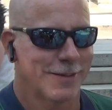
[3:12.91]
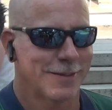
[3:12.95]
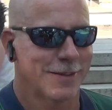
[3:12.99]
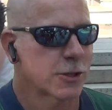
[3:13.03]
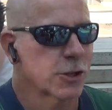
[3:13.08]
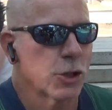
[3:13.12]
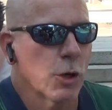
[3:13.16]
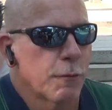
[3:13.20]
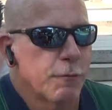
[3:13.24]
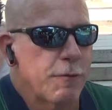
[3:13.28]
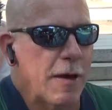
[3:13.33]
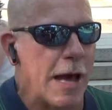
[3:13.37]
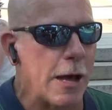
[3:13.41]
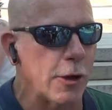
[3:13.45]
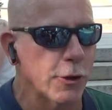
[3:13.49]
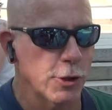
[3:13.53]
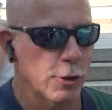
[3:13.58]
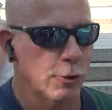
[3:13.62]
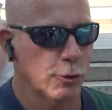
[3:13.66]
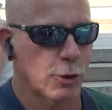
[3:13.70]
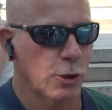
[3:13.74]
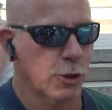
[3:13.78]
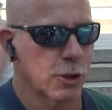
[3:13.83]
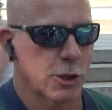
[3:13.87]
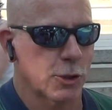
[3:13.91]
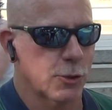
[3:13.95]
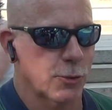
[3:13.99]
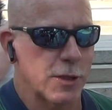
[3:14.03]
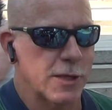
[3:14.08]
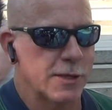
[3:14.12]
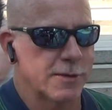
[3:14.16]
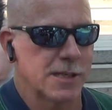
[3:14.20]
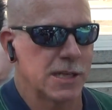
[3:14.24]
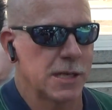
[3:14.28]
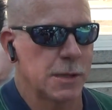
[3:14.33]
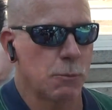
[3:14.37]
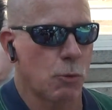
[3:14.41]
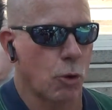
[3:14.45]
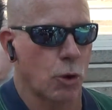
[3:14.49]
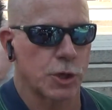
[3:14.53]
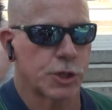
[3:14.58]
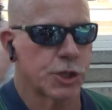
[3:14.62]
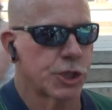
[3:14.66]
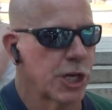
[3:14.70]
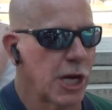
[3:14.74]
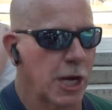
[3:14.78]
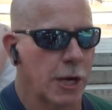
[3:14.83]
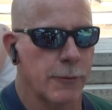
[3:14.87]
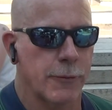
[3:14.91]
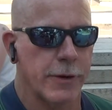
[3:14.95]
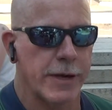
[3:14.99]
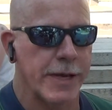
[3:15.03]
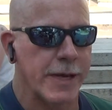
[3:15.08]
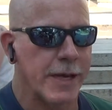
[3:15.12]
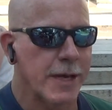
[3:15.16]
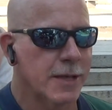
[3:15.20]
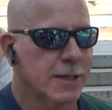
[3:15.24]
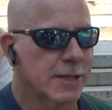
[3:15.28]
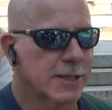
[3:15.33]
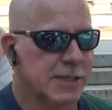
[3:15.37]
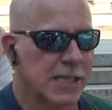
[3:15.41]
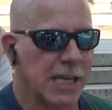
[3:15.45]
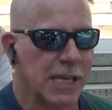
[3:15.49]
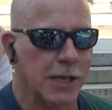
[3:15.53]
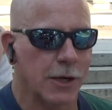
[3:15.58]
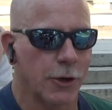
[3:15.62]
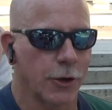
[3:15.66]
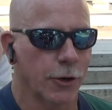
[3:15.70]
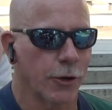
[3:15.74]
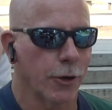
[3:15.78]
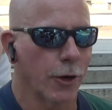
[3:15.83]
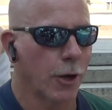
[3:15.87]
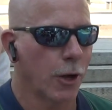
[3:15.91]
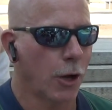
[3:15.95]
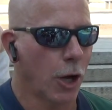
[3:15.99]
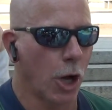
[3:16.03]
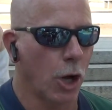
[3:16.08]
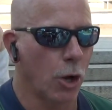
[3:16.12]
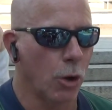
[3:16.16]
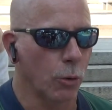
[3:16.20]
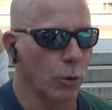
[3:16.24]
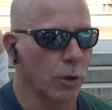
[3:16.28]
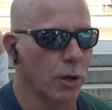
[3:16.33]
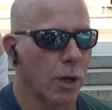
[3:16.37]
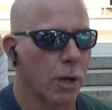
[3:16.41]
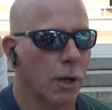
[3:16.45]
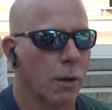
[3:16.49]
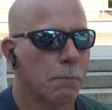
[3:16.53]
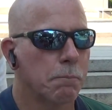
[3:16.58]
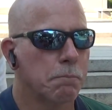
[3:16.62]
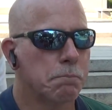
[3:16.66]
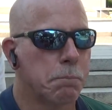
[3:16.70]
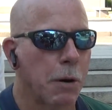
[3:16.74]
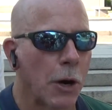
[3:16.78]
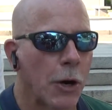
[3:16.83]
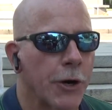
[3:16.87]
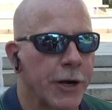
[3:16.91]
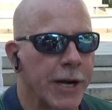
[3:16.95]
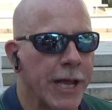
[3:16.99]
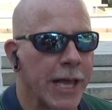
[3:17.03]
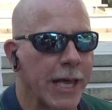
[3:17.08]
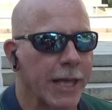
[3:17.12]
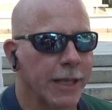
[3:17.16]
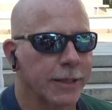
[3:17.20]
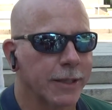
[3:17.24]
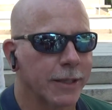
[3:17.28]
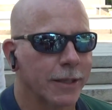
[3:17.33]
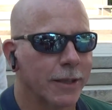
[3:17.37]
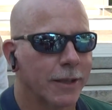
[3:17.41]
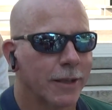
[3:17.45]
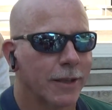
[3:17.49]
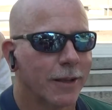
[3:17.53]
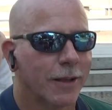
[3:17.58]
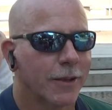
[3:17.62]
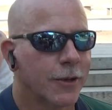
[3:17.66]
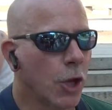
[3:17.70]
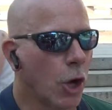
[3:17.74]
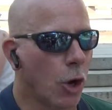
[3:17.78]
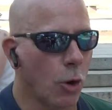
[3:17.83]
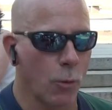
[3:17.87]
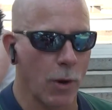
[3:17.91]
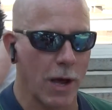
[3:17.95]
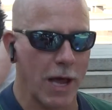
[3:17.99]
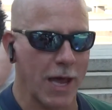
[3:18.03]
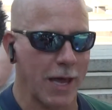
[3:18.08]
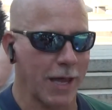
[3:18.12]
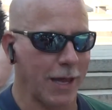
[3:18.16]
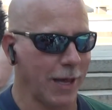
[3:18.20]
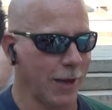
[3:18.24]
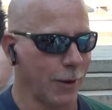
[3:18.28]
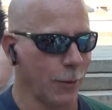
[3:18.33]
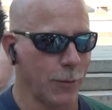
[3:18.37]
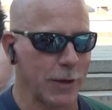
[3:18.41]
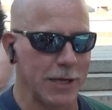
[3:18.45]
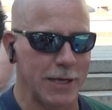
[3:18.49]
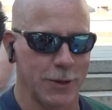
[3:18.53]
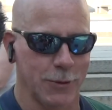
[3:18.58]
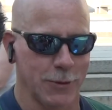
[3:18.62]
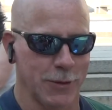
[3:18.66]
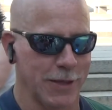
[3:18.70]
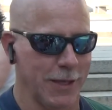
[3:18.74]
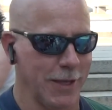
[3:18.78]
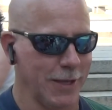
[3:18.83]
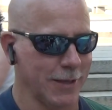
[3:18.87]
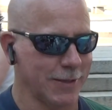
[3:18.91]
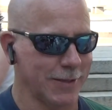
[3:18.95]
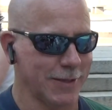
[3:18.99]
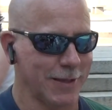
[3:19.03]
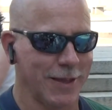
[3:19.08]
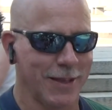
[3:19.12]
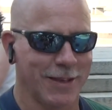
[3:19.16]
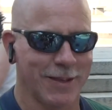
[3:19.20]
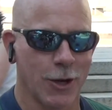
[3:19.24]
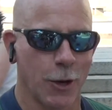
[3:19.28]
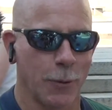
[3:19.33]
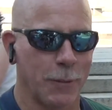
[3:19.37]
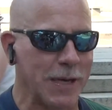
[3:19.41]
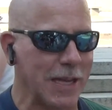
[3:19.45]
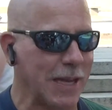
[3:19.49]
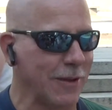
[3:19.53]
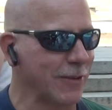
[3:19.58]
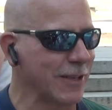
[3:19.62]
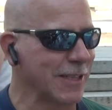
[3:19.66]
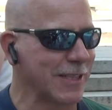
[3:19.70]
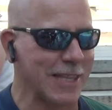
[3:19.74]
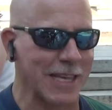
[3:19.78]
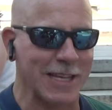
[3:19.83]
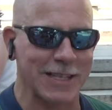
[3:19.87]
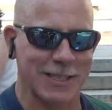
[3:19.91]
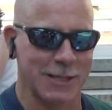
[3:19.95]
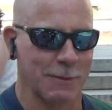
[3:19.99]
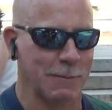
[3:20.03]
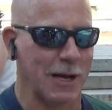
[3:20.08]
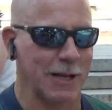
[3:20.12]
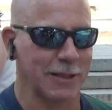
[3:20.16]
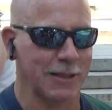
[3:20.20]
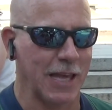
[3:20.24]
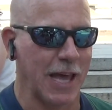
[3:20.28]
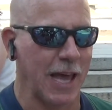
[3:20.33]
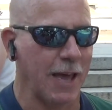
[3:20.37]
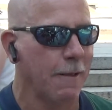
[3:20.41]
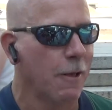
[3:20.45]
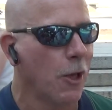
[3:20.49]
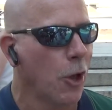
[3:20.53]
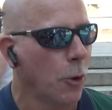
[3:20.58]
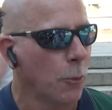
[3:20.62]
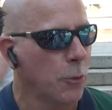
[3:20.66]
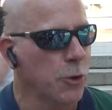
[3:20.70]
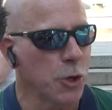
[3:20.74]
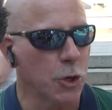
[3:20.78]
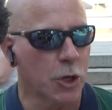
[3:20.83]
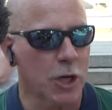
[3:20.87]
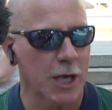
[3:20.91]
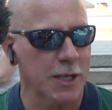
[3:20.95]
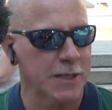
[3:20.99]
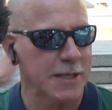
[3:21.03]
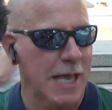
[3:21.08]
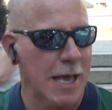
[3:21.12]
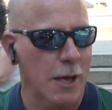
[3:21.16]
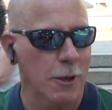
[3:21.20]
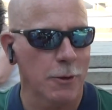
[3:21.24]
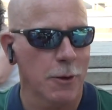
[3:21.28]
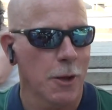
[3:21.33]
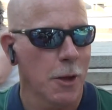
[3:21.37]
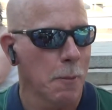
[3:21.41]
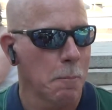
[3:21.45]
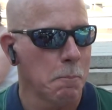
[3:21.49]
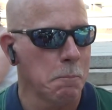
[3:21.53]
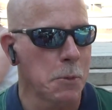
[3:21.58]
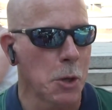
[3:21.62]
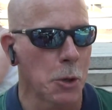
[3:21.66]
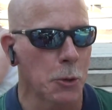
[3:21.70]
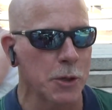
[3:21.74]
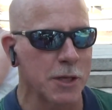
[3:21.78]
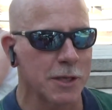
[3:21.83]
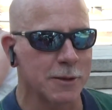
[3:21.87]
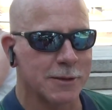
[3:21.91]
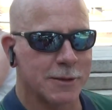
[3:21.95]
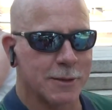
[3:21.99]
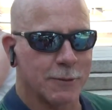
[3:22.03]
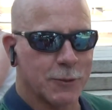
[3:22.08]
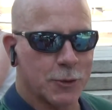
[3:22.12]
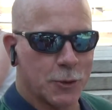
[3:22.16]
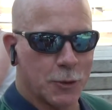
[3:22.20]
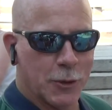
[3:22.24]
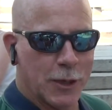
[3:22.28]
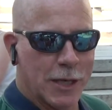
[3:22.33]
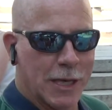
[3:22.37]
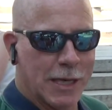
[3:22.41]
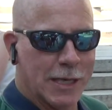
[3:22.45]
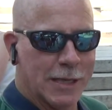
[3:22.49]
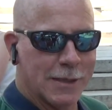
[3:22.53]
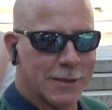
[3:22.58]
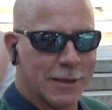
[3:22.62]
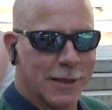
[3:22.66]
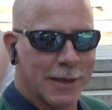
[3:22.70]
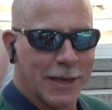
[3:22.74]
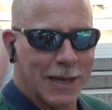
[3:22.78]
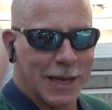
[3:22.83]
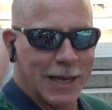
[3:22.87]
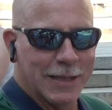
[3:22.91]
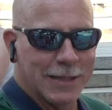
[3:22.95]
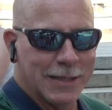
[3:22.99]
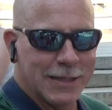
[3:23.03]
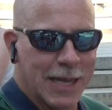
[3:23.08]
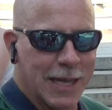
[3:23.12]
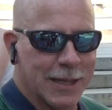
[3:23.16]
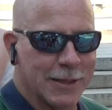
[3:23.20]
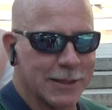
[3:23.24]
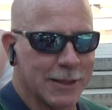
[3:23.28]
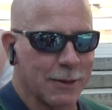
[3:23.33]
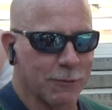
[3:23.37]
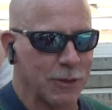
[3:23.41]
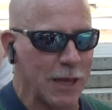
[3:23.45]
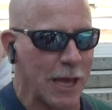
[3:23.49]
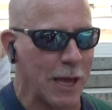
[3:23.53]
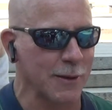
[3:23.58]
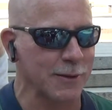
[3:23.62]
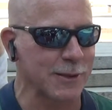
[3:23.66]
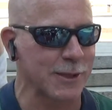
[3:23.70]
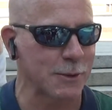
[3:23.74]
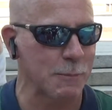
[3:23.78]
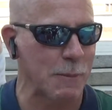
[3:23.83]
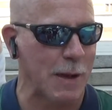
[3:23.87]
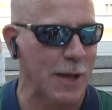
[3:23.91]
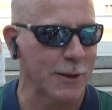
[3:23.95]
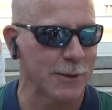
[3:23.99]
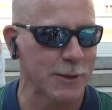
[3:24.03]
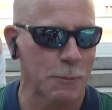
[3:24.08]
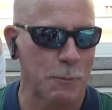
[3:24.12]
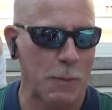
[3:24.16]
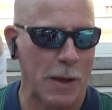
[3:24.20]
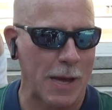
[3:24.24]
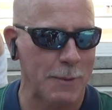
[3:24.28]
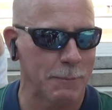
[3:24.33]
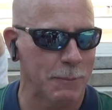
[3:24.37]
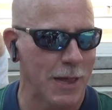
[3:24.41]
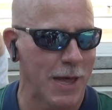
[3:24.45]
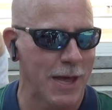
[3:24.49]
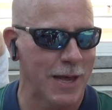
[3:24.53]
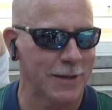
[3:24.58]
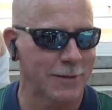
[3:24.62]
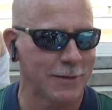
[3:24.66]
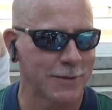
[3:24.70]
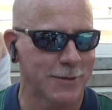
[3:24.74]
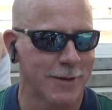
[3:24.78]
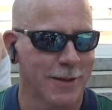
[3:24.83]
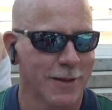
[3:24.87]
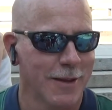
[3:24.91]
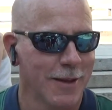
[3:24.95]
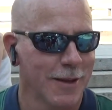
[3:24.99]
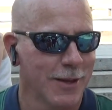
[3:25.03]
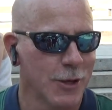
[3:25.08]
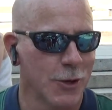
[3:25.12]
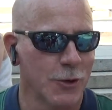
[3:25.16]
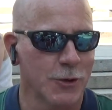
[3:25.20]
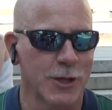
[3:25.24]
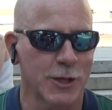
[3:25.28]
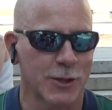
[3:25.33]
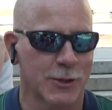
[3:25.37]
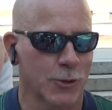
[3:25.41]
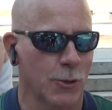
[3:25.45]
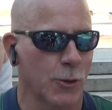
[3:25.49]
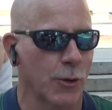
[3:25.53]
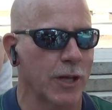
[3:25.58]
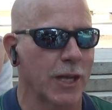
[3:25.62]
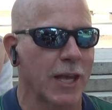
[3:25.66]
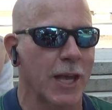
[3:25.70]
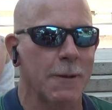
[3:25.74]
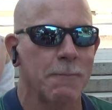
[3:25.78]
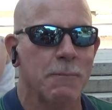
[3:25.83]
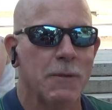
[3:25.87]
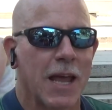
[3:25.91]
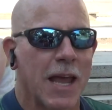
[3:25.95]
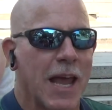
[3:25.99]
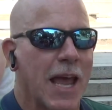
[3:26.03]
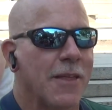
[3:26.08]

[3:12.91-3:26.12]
There's no value to the trees anymore. Cherry, cedar, oak. Burn it! No way are we doing this. Nobody even thinks about that. When you cut down millions of trees and tens of thousands of miles of pipelines, you're destroying it.